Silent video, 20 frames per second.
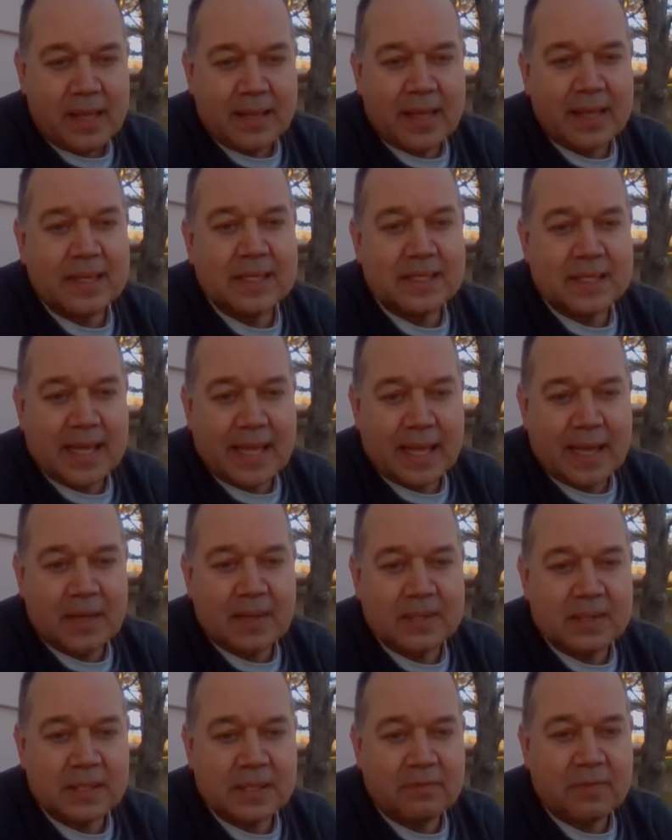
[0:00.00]
That is the
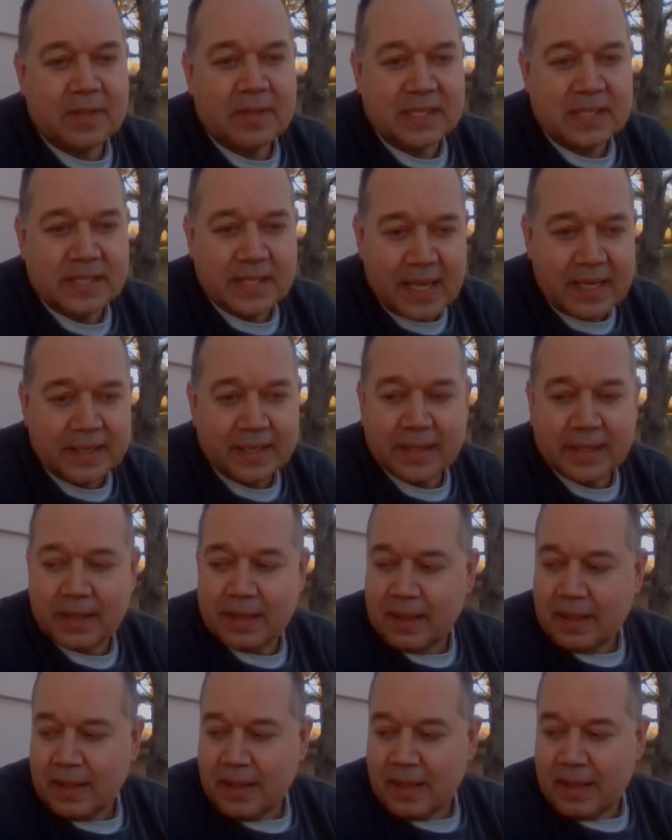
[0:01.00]
house of Zegna.